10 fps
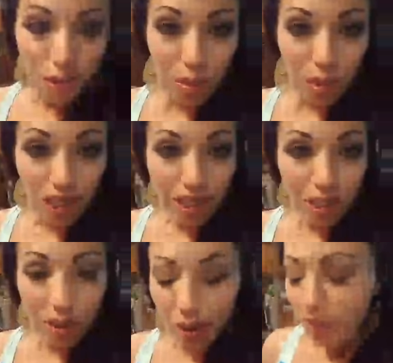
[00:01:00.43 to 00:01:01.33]
along with
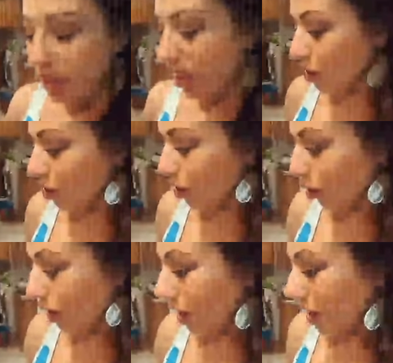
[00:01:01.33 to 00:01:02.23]
pork as well. And
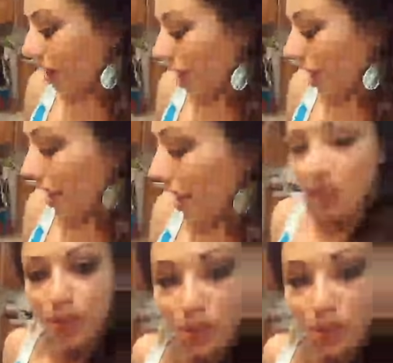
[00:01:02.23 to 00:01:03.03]
so I